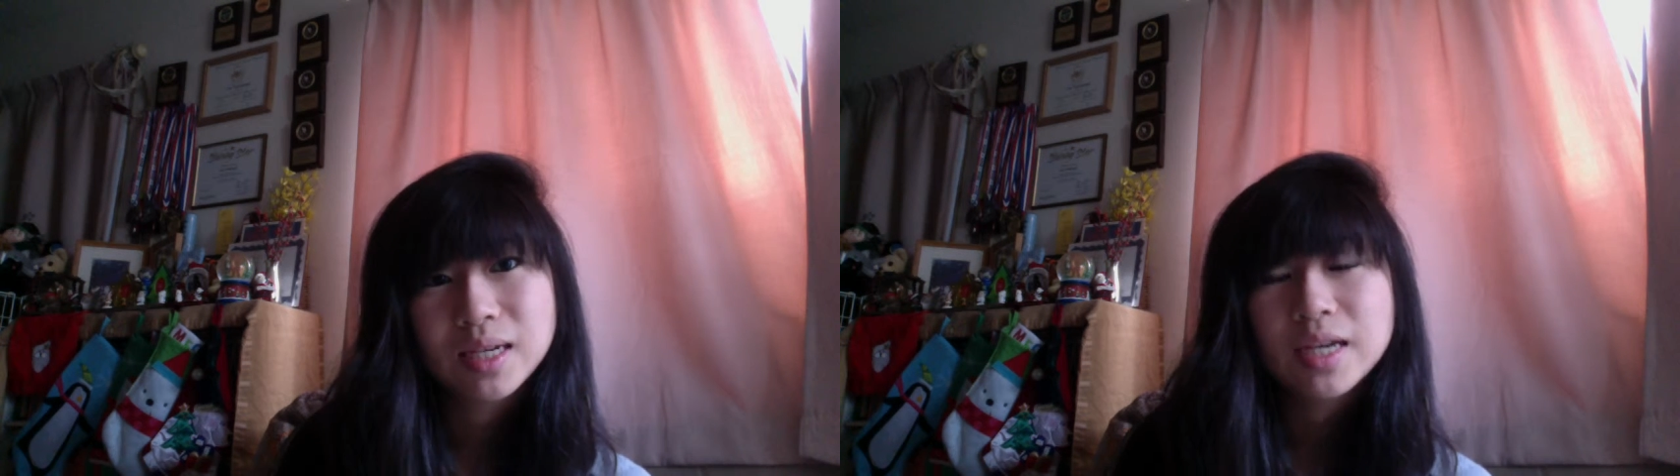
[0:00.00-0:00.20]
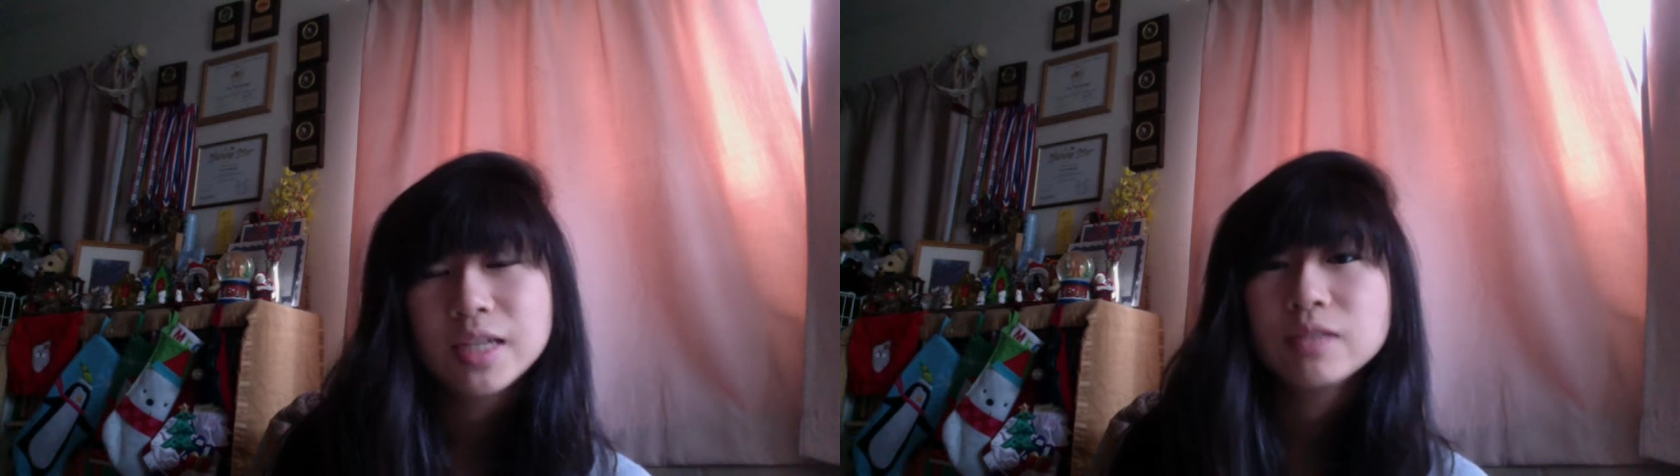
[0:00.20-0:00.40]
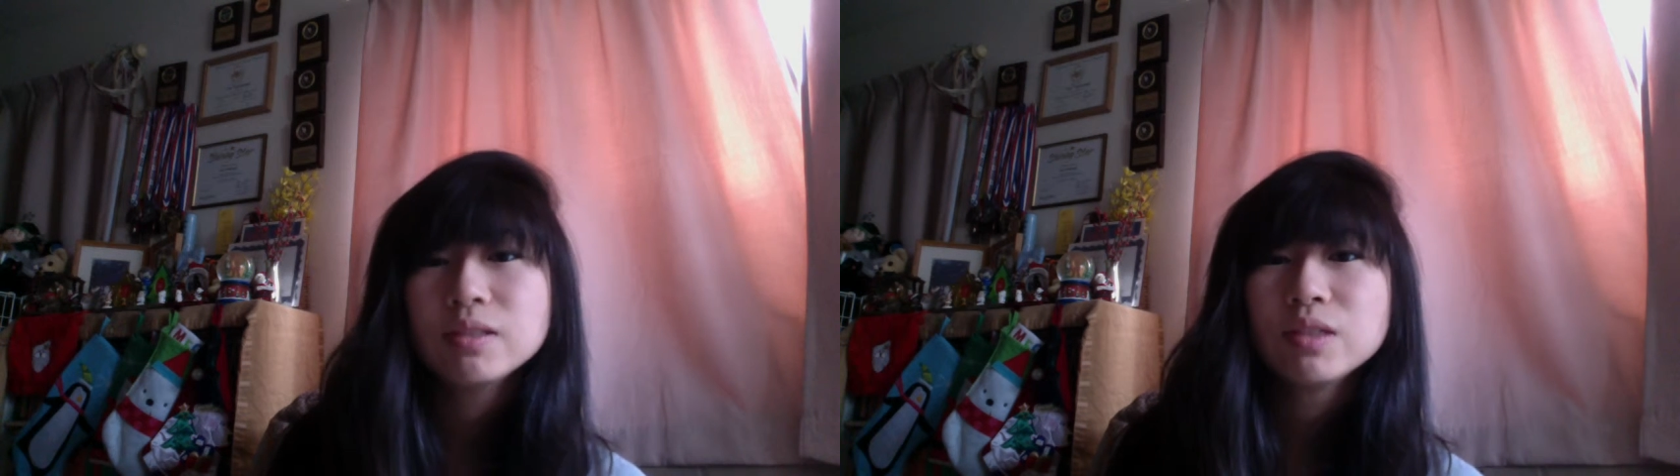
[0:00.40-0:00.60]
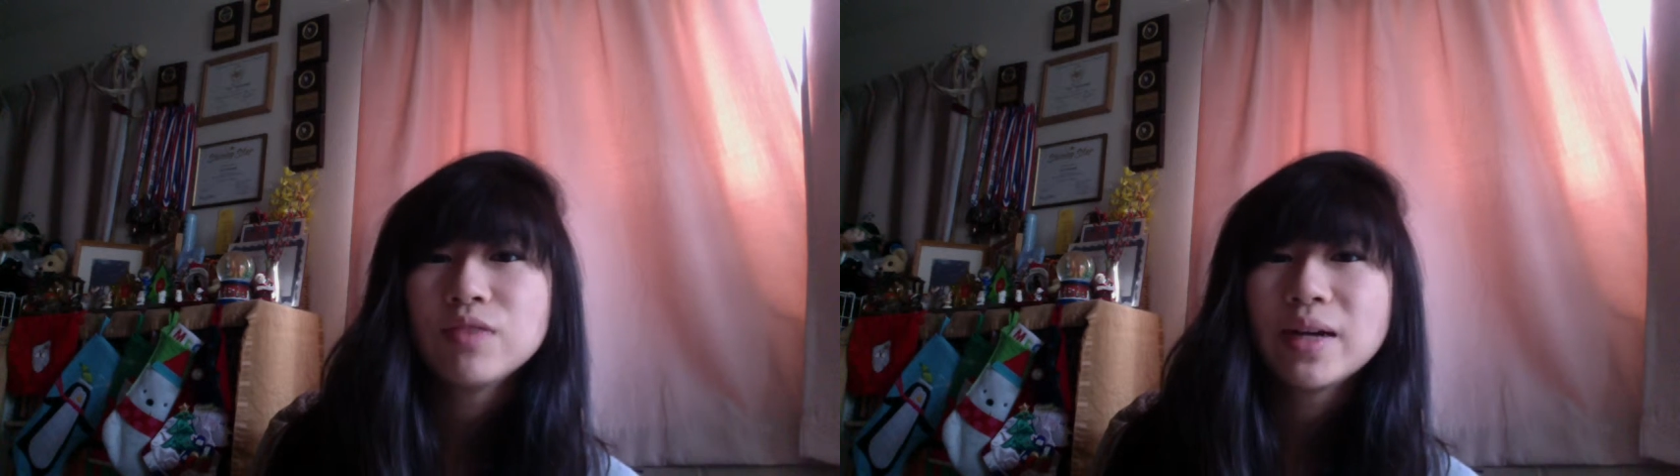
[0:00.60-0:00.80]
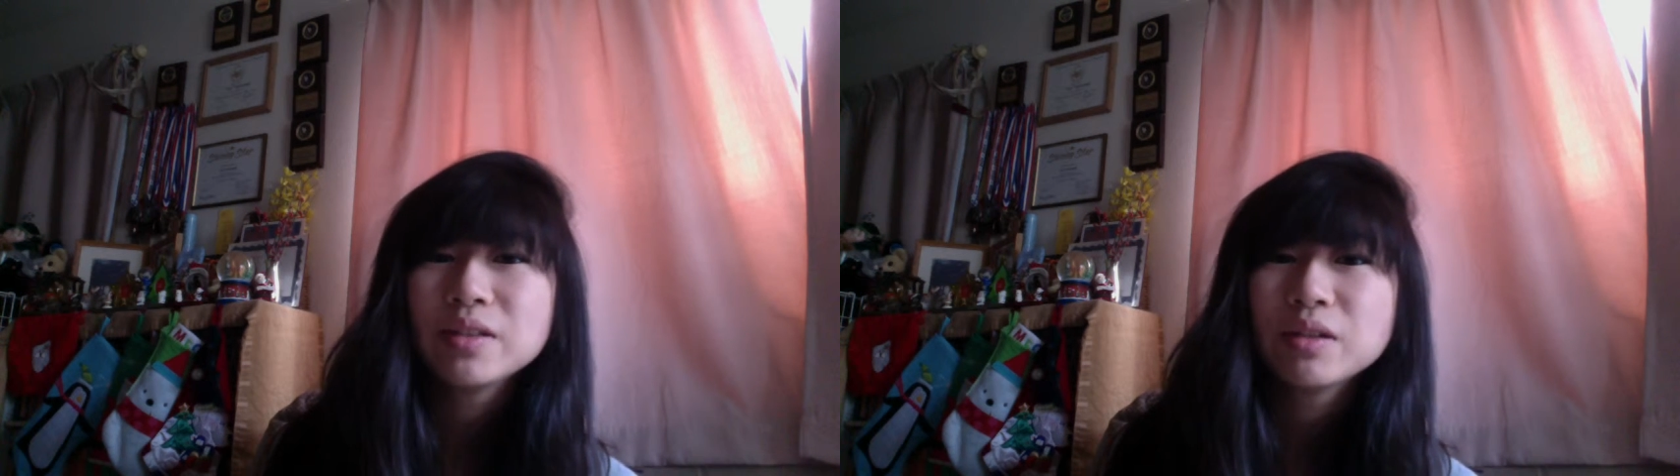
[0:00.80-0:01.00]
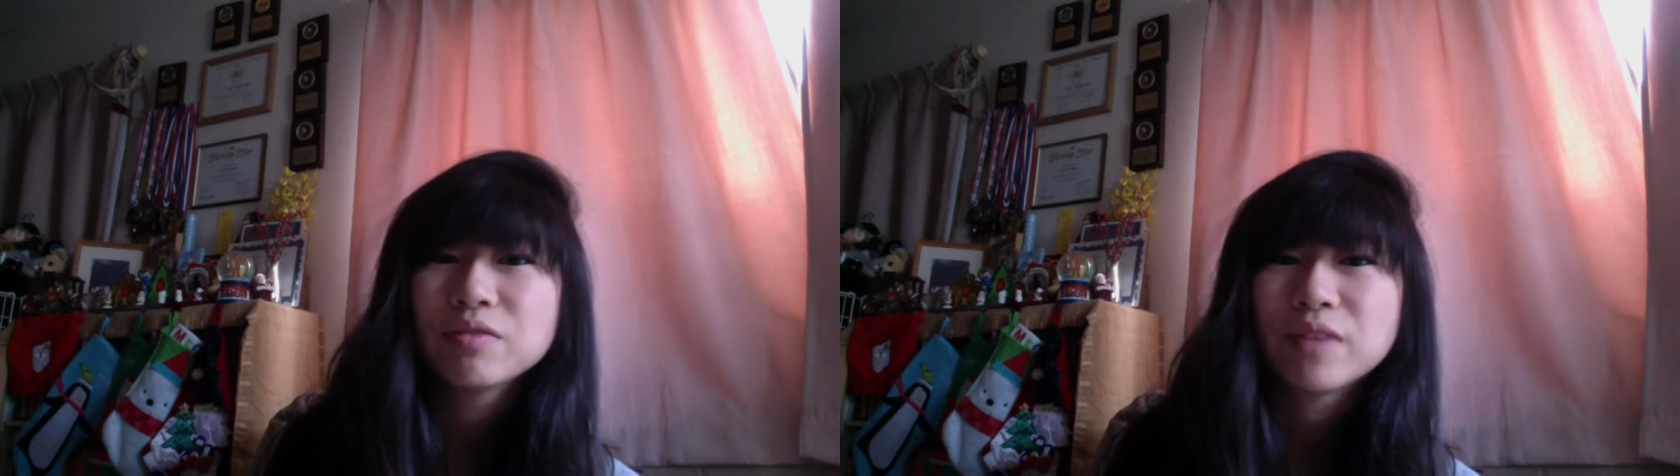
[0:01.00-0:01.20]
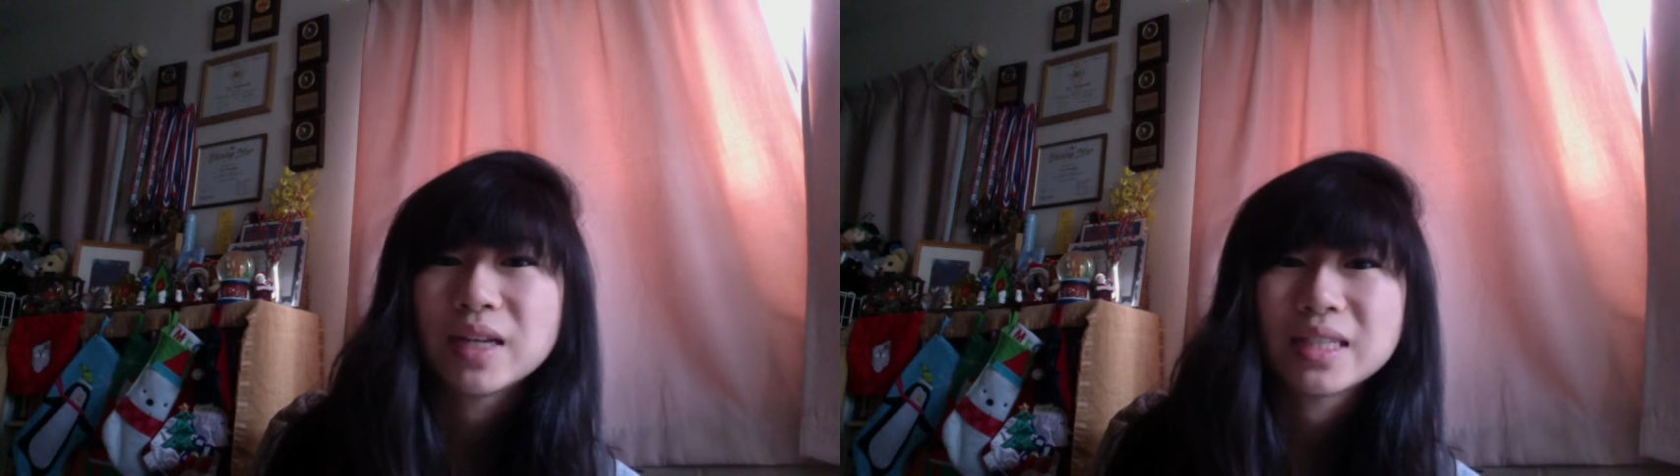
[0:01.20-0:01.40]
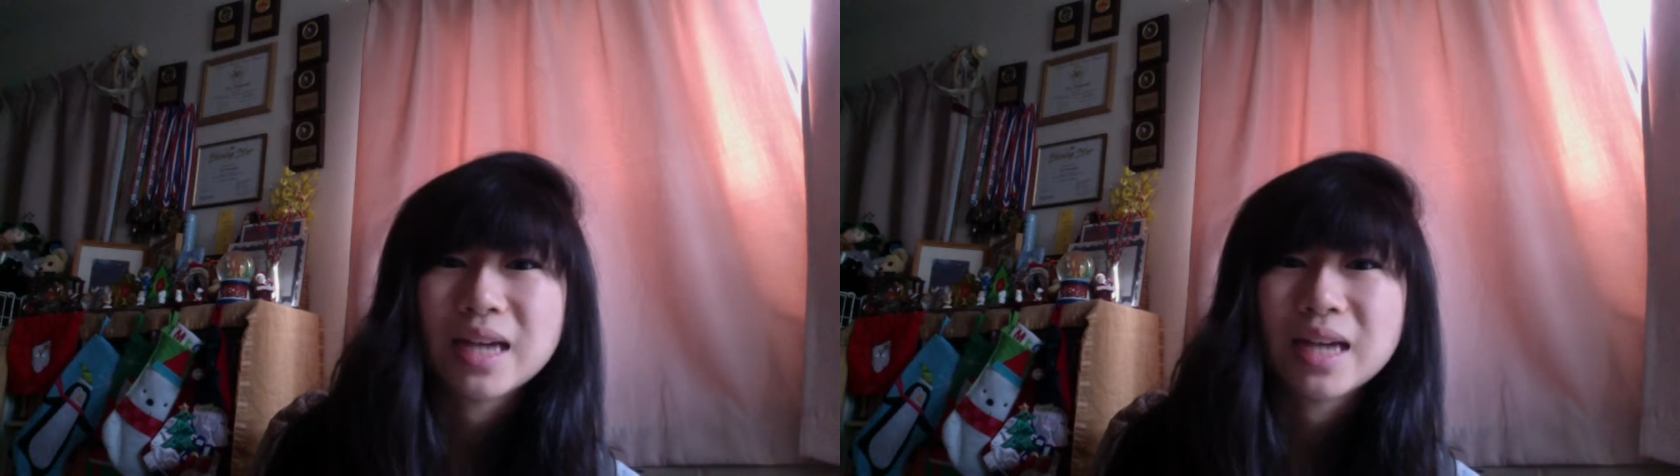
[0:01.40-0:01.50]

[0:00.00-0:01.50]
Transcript: She was invited to her friend's